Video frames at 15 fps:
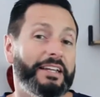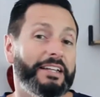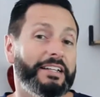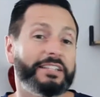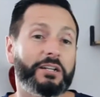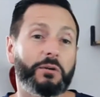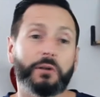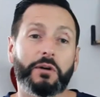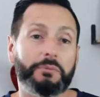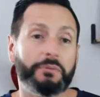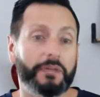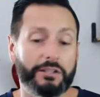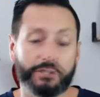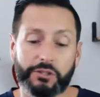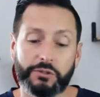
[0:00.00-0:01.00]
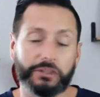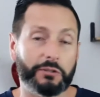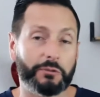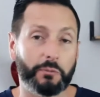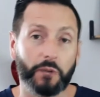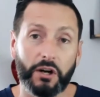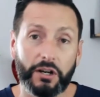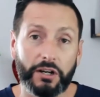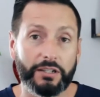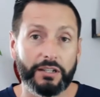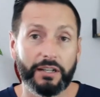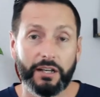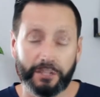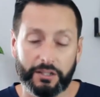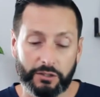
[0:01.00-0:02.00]
it's a great place. You can
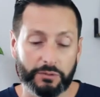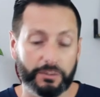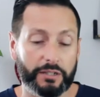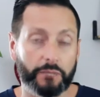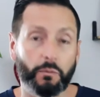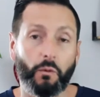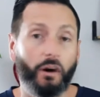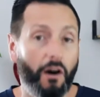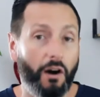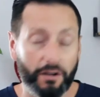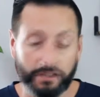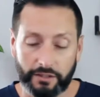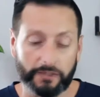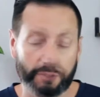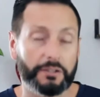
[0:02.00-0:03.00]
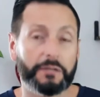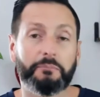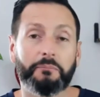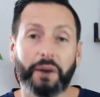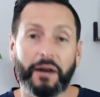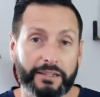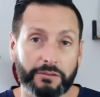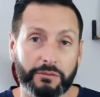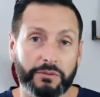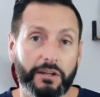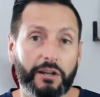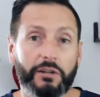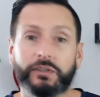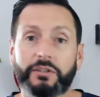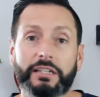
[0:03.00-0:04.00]
run, you can walk, you can bike through
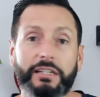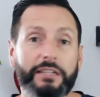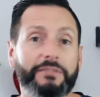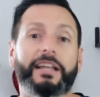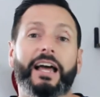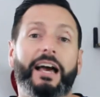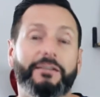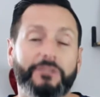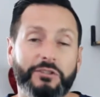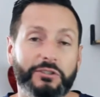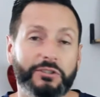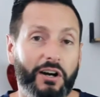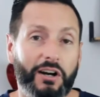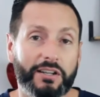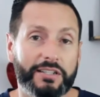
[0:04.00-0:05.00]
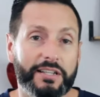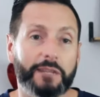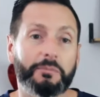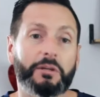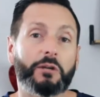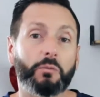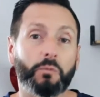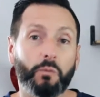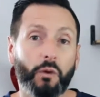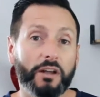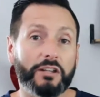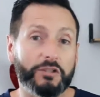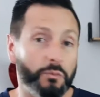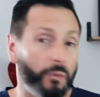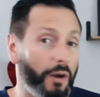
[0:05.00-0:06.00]
there. You can even have your dogs there, but it
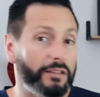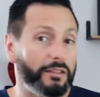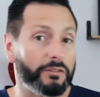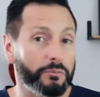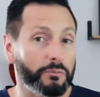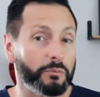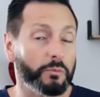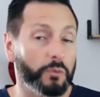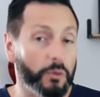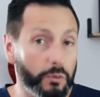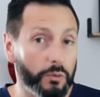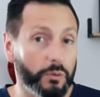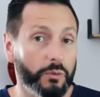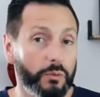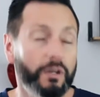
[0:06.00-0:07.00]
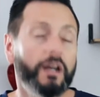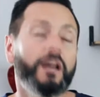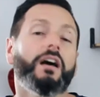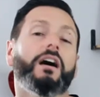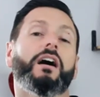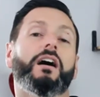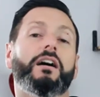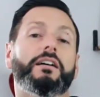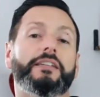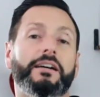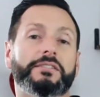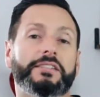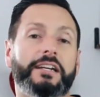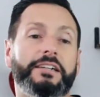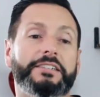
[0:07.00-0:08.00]
runs right through
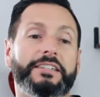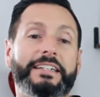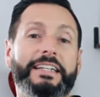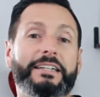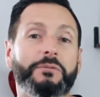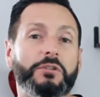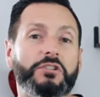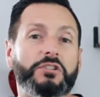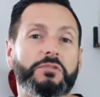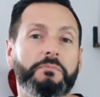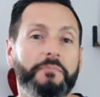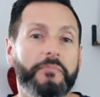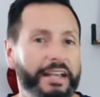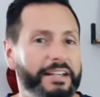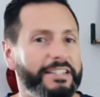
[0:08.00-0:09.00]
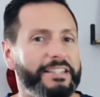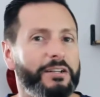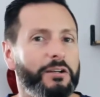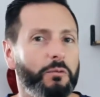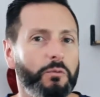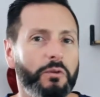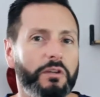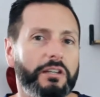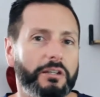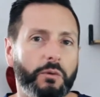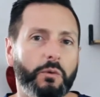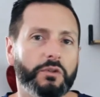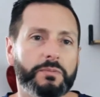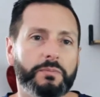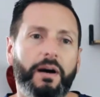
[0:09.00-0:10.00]
downtown Dunedin, which makes it a really
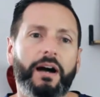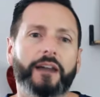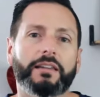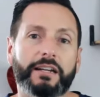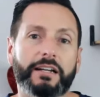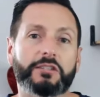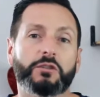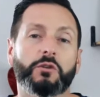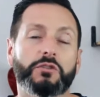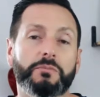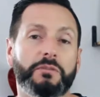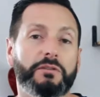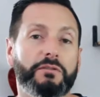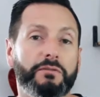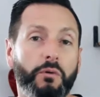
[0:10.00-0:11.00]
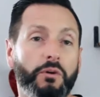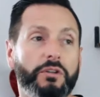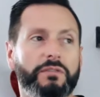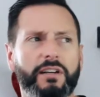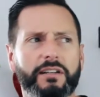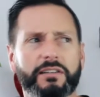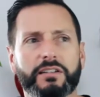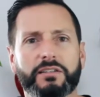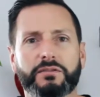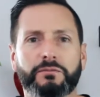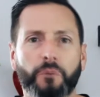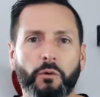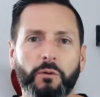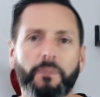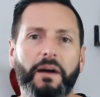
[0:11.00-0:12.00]
cool spot. And like I told you before, you've got this
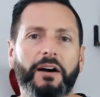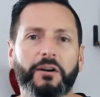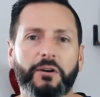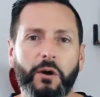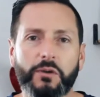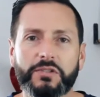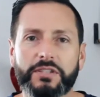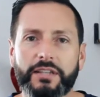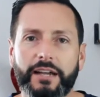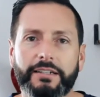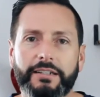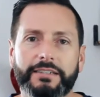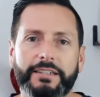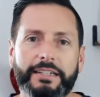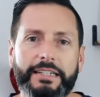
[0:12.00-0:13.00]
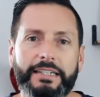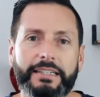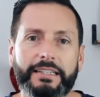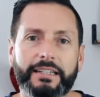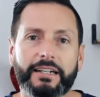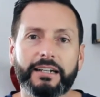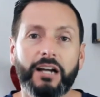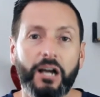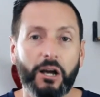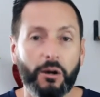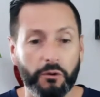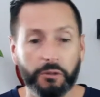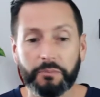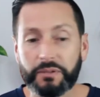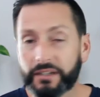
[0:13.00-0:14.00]
4-mile coastline in Dunedin there.
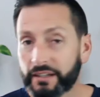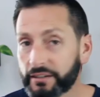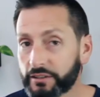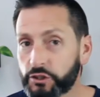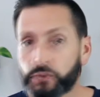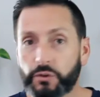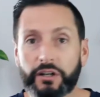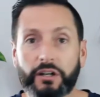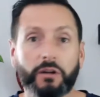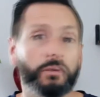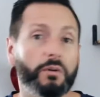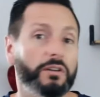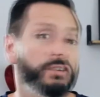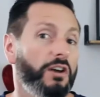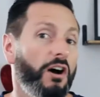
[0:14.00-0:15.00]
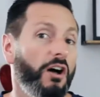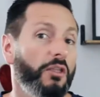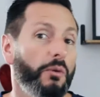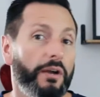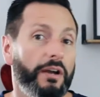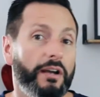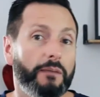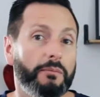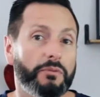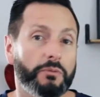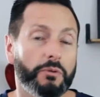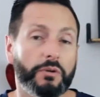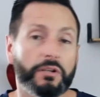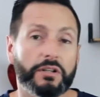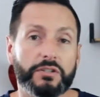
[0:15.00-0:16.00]
Well, the Pinellas Trail runs all the way up
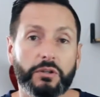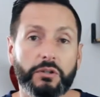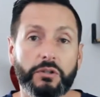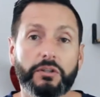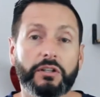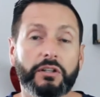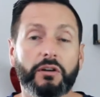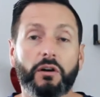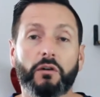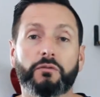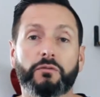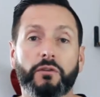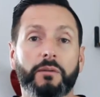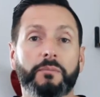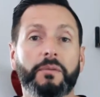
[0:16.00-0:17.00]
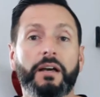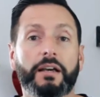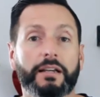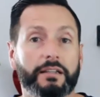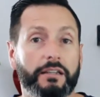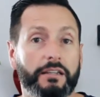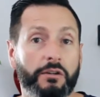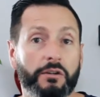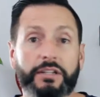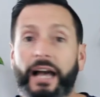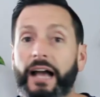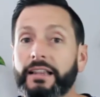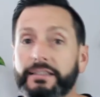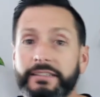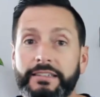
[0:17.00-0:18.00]
through it. So you can go from, you know,
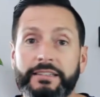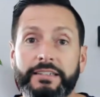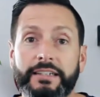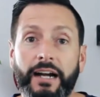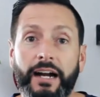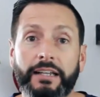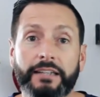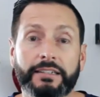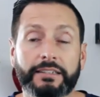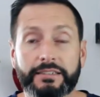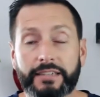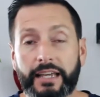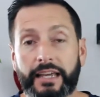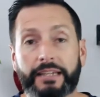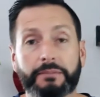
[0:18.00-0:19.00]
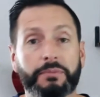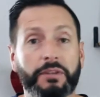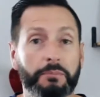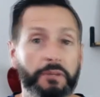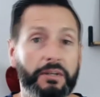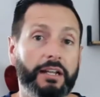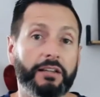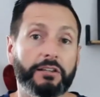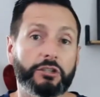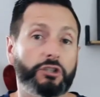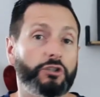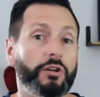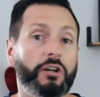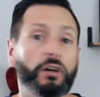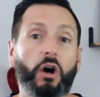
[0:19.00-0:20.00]
Caladesi Island, take the Pinellas
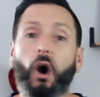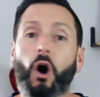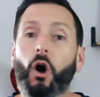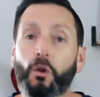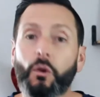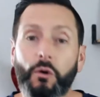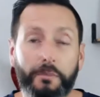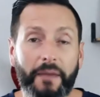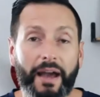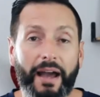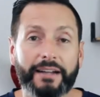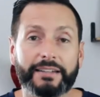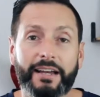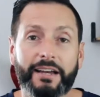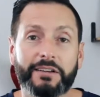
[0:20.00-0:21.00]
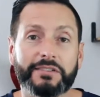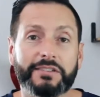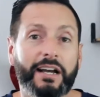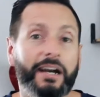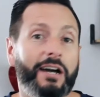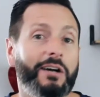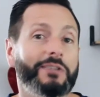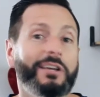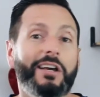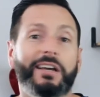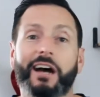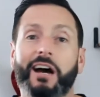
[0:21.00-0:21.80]
Trail all the way back downtown.